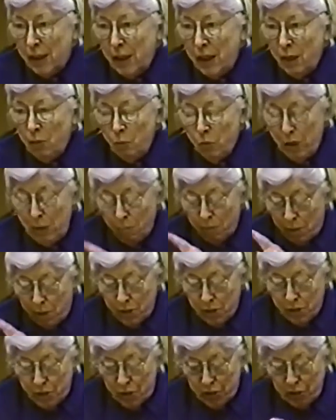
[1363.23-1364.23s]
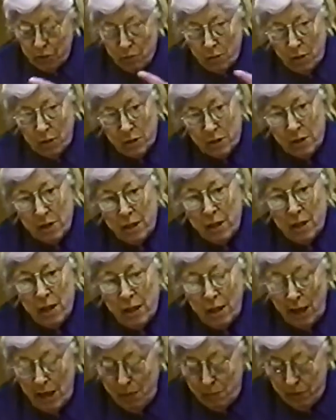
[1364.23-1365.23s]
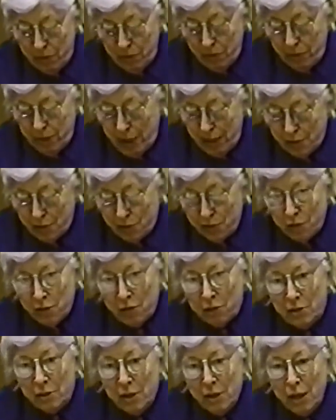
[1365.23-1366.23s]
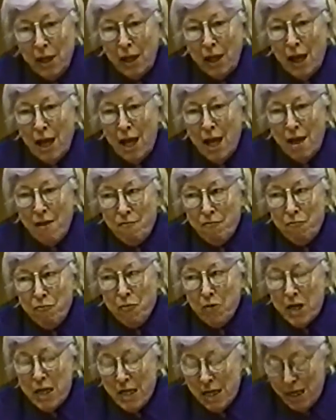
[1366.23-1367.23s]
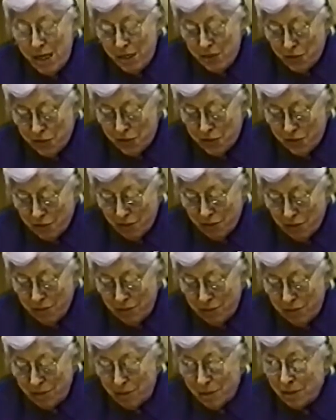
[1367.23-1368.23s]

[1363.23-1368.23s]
And then we marched across the diameter of that circle every Easter